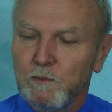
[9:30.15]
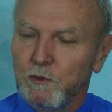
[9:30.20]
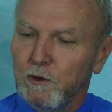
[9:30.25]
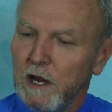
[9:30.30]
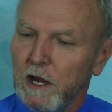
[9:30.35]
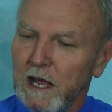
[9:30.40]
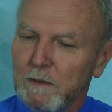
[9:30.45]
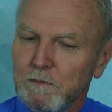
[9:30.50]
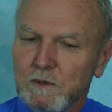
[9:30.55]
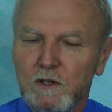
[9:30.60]

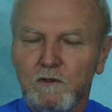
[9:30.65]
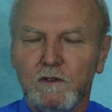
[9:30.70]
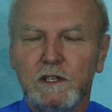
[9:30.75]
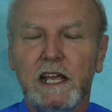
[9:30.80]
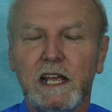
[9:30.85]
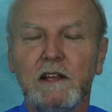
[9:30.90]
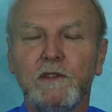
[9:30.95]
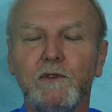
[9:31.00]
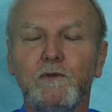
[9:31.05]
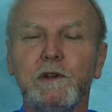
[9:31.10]
Perhaps it would
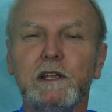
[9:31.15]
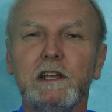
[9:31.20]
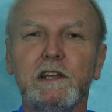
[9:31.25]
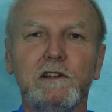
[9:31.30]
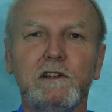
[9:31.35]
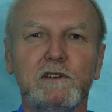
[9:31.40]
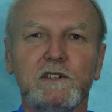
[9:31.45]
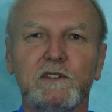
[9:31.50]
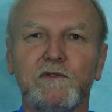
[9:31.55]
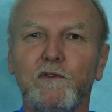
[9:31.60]
take 3
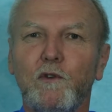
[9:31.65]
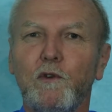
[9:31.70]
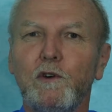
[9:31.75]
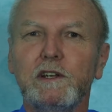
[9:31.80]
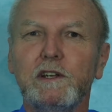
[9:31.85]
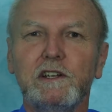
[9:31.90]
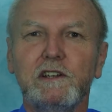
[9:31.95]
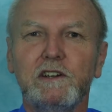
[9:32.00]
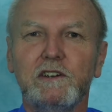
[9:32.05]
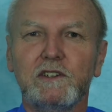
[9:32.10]
years, 4
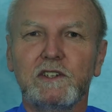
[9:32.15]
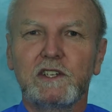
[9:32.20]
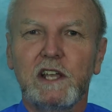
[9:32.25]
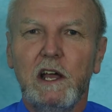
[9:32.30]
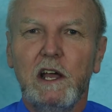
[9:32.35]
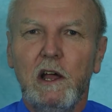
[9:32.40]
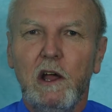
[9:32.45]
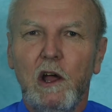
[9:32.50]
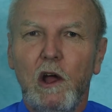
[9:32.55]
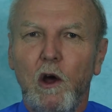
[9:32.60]
years,
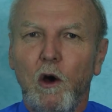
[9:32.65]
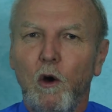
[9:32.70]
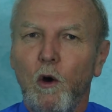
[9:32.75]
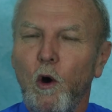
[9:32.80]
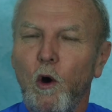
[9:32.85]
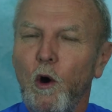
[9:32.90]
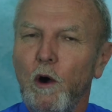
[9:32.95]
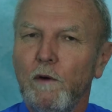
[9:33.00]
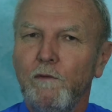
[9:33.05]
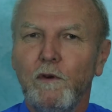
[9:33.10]

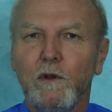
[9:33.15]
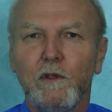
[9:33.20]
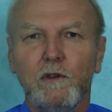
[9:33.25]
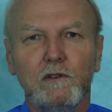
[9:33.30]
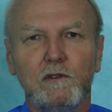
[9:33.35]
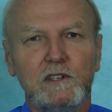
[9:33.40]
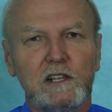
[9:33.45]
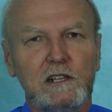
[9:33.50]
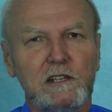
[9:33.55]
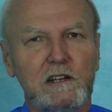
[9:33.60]
or for
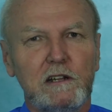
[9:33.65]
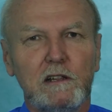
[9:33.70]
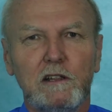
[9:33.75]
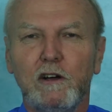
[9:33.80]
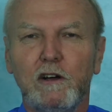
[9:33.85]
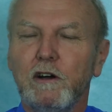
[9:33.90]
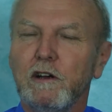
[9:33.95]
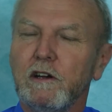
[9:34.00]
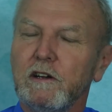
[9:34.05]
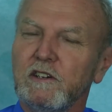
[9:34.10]
those a little
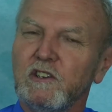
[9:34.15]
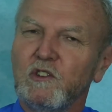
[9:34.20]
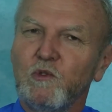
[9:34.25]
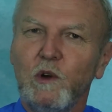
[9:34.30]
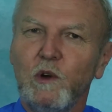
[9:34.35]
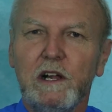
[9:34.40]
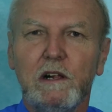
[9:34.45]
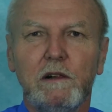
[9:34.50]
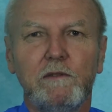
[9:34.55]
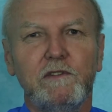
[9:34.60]
longer,
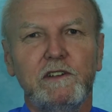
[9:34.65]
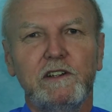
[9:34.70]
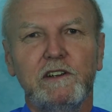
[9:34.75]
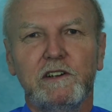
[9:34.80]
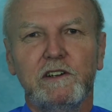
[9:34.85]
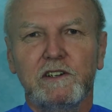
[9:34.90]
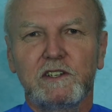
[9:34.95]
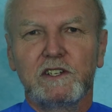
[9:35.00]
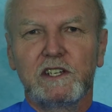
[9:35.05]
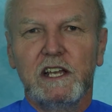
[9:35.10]
12
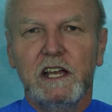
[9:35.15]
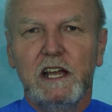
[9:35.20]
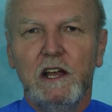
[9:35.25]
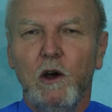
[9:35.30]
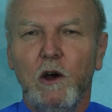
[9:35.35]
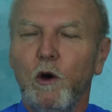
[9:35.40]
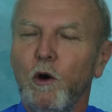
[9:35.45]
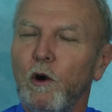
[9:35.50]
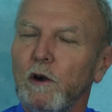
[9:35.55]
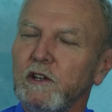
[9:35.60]
years,
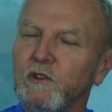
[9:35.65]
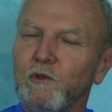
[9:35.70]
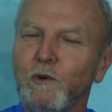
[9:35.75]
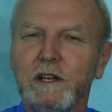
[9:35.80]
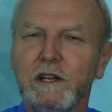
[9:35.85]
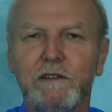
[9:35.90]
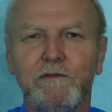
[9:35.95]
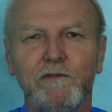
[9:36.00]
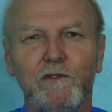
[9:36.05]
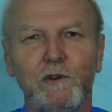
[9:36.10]
or
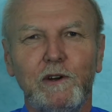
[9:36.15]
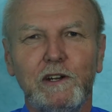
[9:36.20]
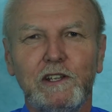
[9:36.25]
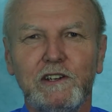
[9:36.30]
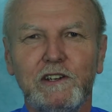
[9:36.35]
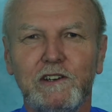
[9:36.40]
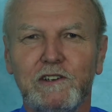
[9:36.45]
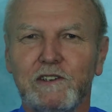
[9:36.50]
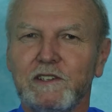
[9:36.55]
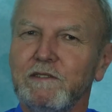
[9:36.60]
24
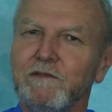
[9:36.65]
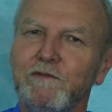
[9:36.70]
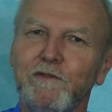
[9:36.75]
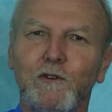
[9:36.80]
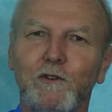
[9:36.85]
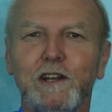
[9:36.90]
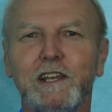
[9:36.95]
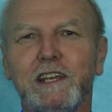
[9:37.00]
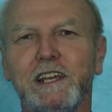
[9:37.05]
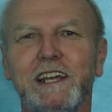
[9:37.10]
years, and
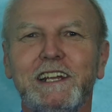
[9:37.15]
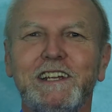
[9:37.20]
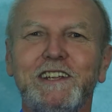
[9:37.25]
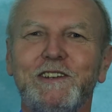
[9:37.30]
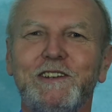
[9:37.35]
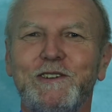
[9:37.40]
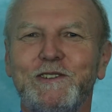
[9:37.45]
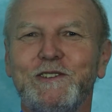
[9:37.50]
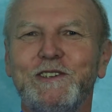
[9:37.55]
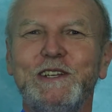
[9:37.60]
48
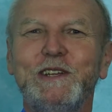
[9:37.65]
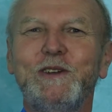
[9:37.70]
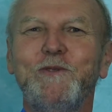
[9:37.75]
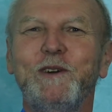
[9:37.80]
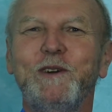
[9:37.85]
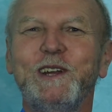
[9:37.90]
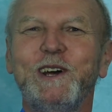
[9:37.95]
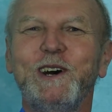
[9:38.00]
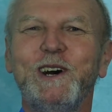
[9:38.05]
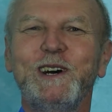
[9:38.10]
years. And he
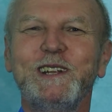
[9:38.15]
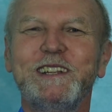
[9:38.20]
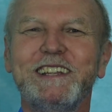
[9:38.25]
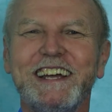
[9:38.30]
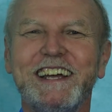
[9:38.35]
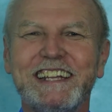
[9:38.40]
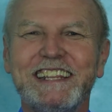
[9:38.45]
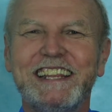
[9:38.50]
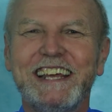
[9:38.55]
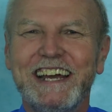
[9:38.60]
went on
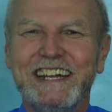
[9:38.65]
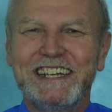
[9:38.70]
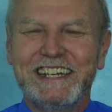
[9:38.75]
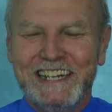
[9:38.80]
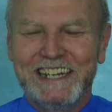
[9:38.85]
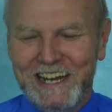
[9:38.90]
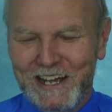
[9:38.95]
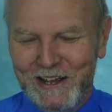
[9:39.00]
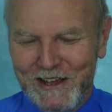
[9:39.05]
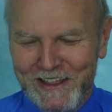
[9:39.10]
like
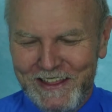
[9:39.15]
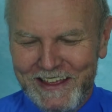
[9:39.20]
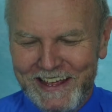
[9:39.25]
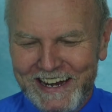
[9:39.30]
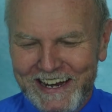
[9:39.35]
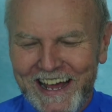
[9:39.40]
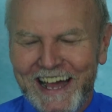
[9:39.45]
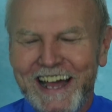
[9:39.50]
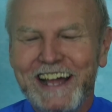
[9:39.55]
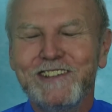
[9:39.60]
that. And
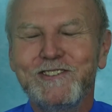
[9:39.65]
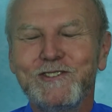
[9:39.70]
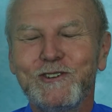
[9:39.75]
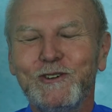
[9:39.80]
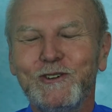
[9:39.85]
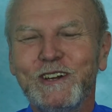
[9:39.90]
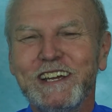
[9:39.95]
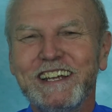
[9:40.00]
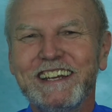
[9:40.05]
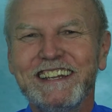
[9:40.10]
then I
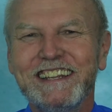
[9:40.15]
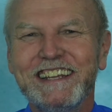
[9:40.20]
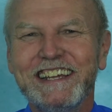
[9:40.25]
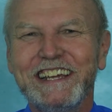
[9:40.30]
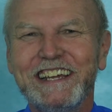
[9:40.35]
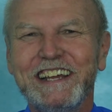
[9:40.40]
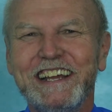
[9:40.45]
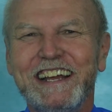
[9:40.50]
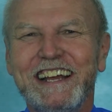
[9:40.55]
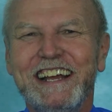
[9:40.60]

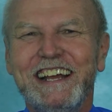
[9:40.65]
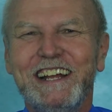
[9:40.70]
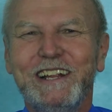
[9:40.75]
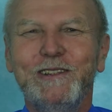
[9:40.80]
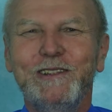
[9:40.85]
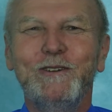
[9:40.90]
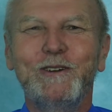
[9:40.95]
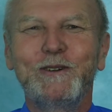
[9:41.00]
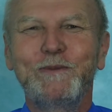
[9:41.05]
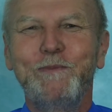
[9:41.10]
jokingly
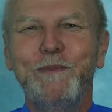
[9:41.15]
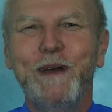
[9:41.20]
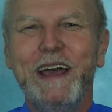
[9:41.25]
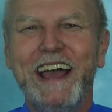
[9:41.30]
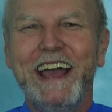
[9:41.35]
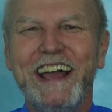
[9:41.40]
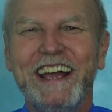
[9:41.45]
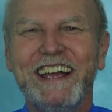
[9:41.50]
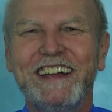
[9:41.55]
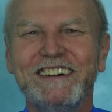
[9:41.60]
look
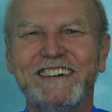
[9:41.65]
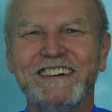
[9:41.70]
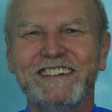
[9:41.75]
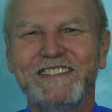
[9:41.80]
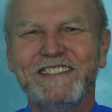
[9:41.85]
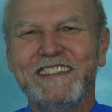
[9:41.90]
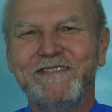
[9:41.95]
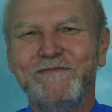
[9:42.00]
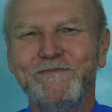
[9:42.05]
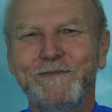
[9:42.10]
back
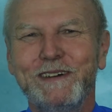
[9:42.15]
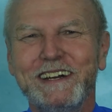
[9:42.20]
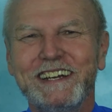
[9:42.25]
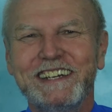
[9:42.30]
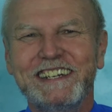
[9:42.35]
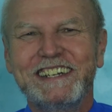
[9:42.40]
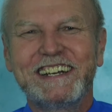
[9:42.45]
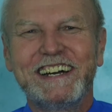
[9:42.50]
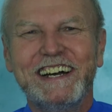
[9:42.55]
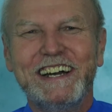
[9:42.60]
on
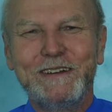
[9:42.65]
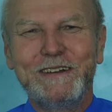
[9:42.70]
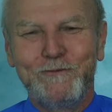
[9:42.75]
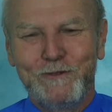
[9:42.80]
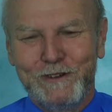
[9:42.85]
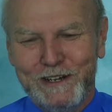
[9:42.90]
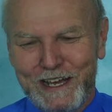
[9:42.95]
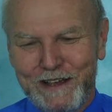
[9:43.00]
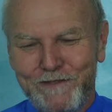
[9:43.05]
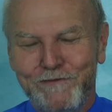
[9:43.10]
my time
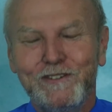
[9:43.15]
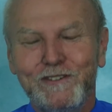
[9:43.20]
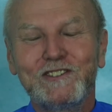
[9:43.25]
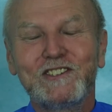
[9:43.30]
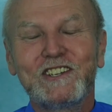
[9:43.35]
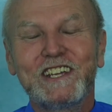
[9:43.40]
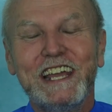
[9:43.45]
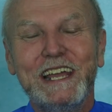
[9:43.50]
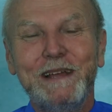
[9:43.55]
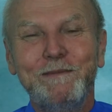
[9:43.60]
when I
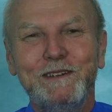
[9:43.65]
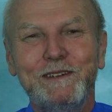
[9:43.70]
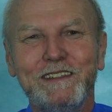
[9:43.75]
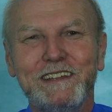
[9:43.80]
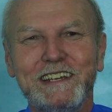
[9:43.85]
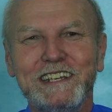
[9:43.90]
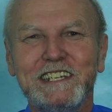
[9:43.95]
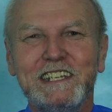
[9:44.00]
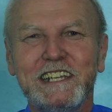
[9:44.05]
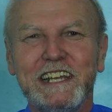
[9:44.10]
first came to
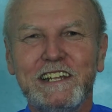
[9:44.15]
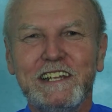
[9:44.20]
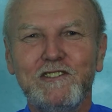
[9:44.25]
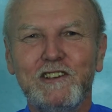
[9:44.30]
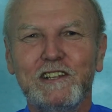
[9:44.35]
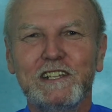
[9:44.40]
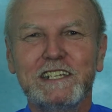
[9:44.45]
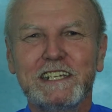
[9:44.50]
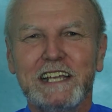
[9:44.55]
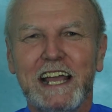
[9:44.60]
these
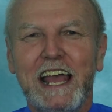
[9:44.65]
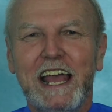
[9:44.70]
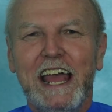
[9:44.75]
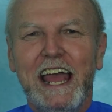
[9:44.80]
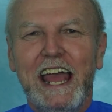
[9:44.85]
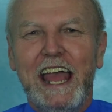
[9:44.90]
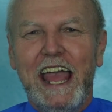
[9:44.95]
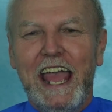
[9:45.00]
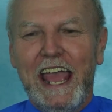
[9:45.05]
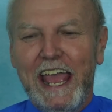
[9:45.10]
teachings,
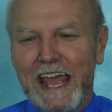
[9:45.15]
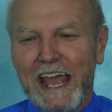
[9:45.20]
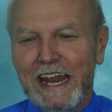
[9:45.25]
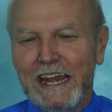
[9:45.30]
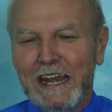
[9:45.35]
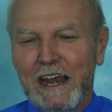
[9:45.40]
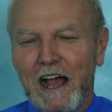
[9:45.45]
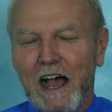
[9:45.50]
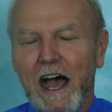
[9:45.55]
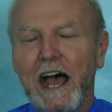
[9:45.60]

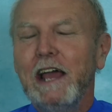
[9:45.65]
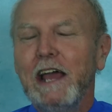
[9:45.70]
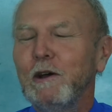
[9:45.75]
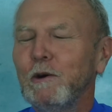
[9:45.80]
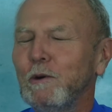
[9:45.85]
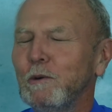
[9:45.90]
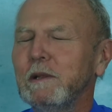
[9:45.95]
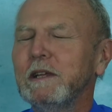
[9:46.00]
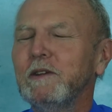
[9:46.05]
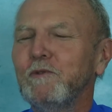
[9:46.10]
and I
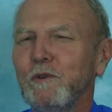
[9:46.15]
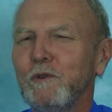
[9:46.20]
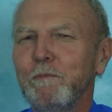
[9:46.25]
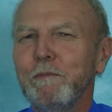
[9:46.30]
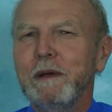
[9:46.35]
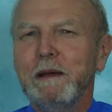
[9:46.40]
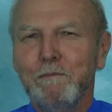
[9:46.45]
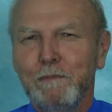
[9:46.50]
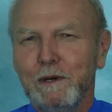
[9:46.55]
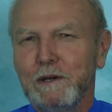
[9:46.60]
only
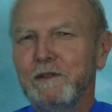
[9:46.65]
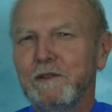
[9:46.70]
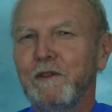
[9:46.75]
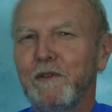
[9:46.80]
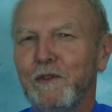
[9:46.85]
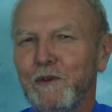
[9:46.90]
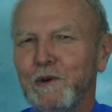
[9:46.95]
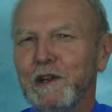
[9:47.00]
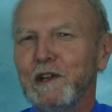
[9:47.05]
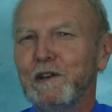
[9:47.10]
remembered the
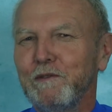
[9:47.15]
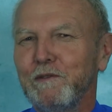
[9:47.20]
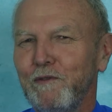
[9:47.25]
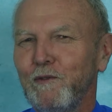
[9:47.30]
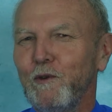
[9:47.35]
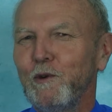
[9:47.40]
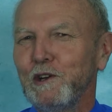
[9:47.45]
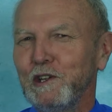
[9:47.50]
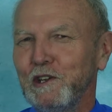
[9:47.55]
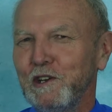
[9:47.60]
3 or
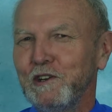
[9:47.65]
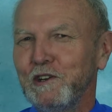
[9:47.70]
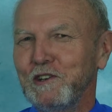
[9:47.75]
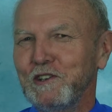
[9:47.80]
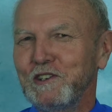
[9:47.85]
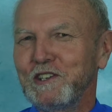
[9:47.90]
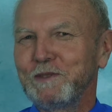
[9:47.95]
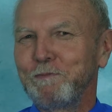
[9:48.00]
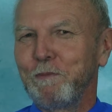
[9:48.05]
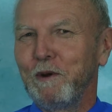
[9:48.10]
4
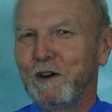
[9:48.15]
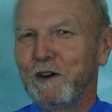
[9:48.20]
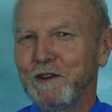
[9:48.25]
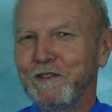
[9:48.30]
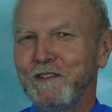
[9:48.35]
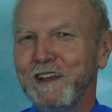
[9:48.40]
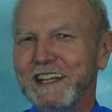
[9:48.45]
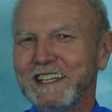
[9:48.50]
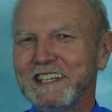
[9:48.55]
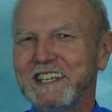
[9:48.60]
years part
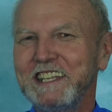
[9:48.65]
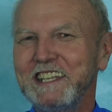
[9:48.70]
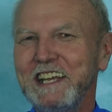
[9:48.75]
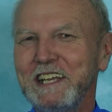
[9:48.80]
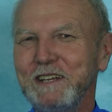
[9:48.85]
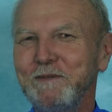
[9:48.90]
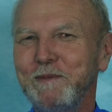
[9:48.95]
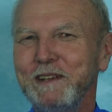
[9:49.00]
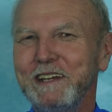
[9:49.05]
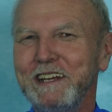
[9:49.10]
of that
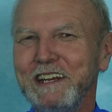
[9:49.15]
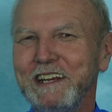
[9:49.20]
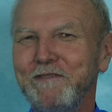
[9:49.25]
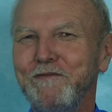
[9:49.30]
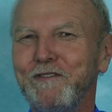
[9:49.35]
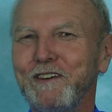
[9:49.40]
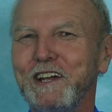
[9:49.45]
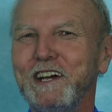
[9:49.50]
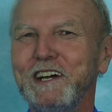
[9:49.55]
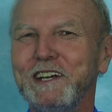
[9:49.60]
statement and
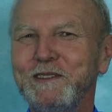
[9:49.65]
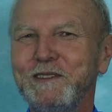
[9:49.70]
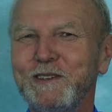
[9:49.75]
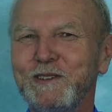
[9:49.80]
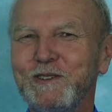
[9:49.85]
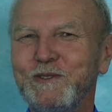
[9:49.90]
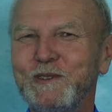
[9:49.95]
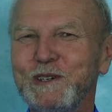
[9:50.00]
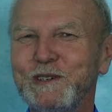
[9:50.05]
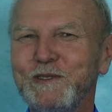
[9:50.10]
forgot the
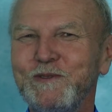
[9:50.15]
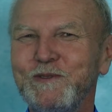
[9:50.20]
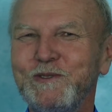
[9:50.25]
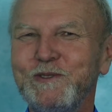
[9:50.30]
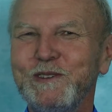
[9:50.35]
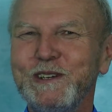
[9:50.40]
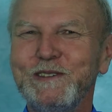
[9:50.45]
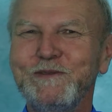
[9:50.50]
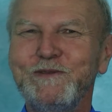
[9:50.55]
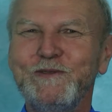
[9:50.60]
12,
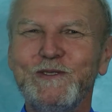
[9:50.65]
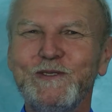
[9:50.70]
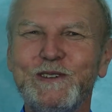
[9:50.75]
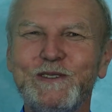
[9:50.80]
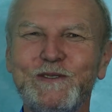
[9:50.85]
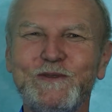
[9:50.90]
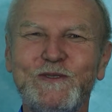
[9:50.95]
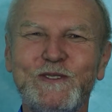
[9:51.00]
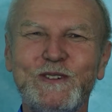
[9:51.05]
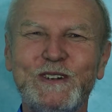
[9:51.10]
24,
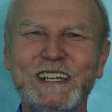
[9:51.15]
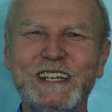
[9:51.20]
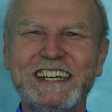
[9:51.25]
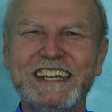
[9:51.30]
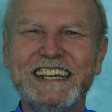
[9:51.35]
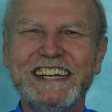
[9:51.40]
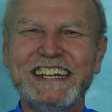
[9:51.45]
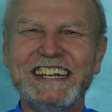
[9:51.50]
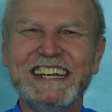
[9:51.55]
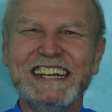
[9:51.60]
and
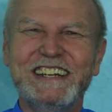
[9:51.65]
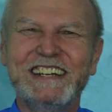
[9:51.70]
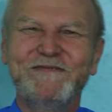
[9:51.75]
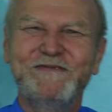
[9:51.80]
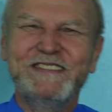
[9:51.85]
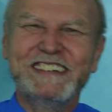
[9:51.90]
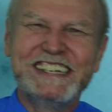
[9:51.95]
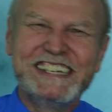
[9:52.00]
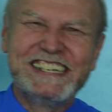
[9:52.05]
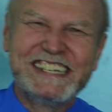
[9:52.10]
48.
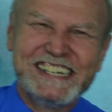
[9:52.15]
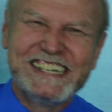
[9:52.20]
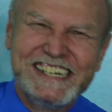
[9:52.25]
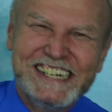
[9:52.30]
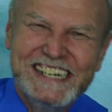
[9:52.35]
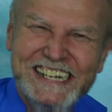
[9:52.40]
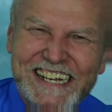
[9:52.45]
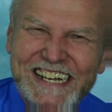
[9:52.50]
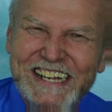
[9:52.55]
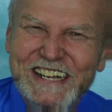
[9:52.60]

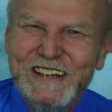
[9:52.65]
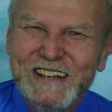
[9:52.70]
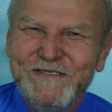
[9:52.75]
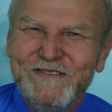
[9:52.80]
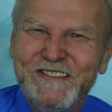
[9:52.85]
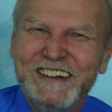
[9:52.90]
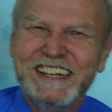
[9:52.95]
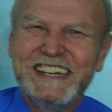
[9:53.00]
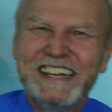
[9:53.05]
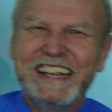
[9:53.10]

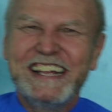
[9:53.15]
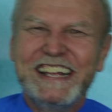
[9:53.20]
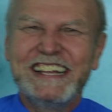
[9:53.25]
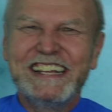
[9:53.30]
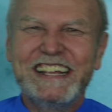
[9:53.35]
But